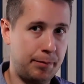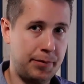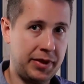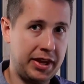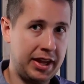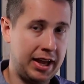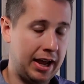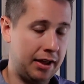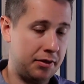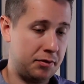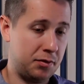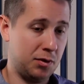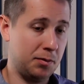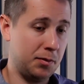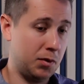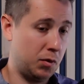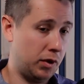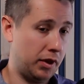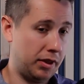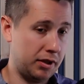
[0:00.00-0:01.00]
I threw them in
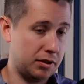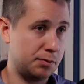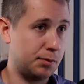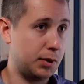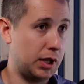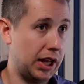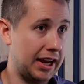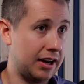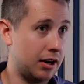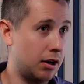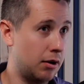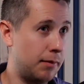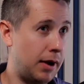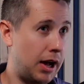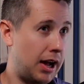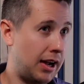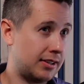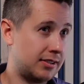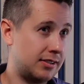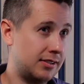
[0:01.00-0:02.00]
one of those Plano
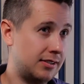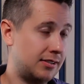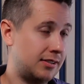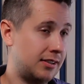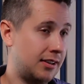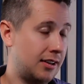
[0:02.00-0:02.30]
boxes.